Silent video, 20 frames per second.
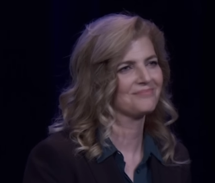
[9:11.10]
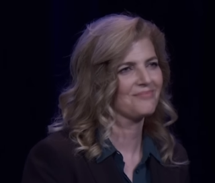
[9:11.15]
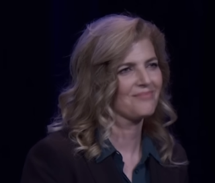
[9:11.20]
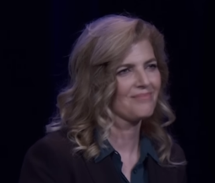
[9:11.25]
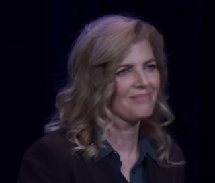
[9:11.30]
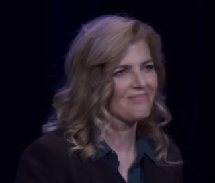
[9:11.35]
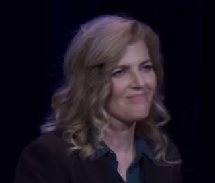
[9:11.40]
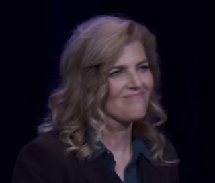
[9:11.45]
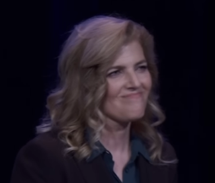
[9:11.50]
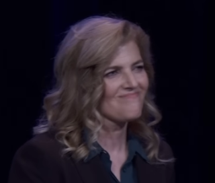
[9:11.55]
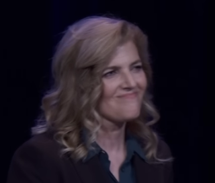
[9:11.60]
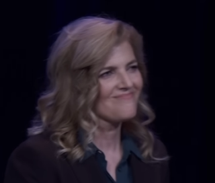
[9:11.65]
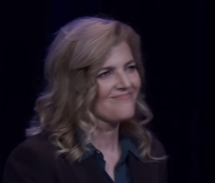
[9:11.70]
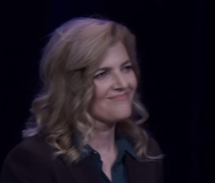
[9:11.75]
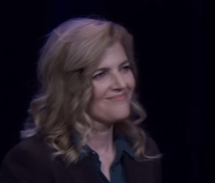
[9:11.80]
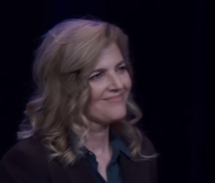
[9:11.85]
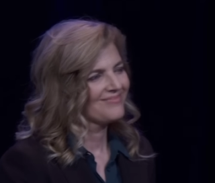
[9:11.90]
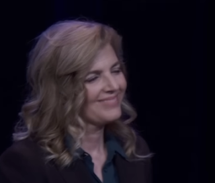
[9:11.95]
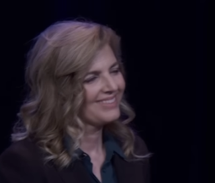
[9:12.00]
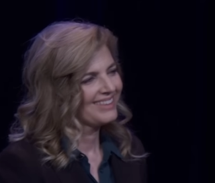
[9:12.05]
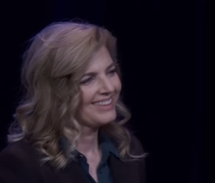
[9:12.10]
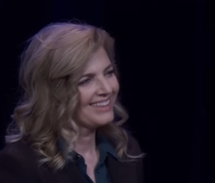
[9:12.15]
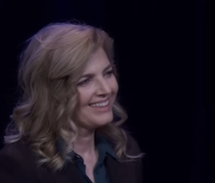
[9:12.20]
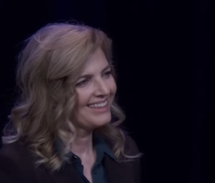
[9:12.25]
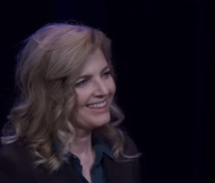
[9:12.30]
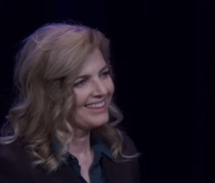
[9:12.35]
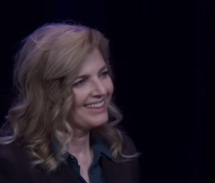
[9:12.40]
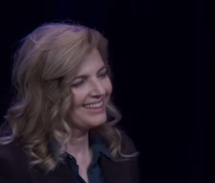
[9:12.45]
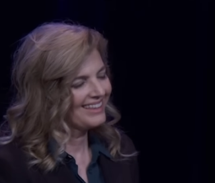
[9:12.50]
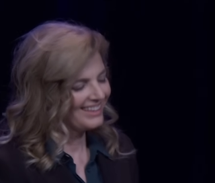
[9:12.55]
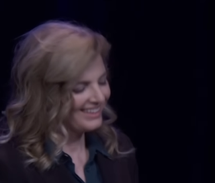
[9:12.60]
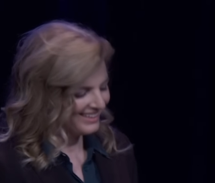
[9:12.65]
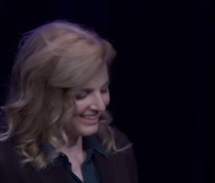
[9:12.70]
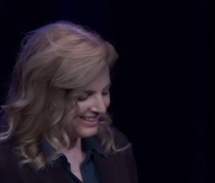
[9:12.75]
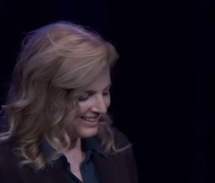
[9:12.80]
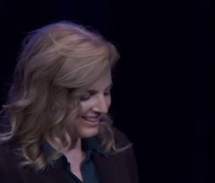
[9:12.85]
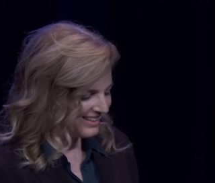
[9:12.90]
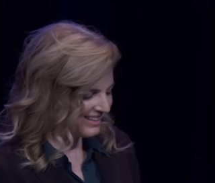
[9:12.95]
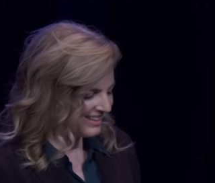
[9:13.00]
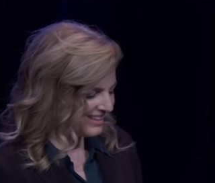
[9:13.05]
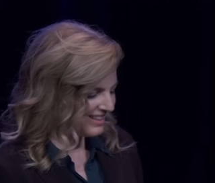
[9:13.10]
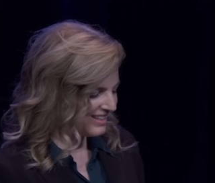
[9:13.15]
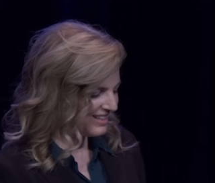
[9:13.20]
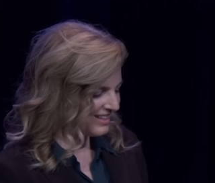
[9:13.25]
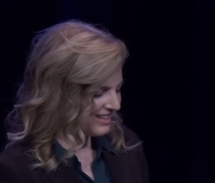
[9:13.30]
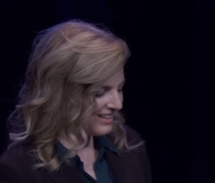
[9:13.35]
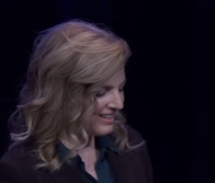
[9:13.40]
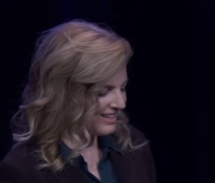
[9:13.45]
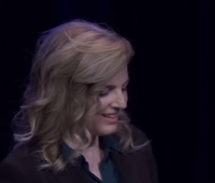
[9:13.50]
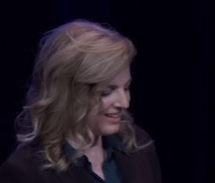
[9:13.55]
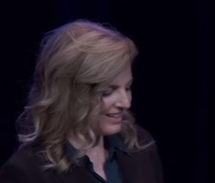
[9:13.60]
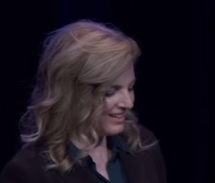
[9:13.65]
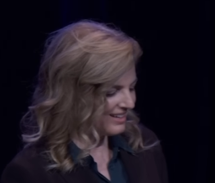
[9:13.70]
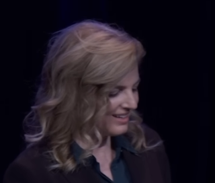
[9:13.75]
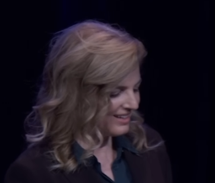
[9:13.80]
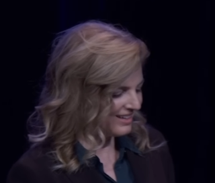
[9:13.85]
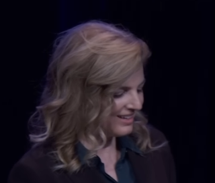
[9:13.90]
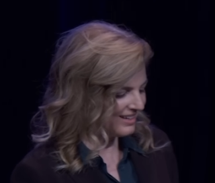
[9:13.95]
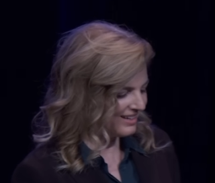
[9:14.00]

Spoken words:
Nobody speaks.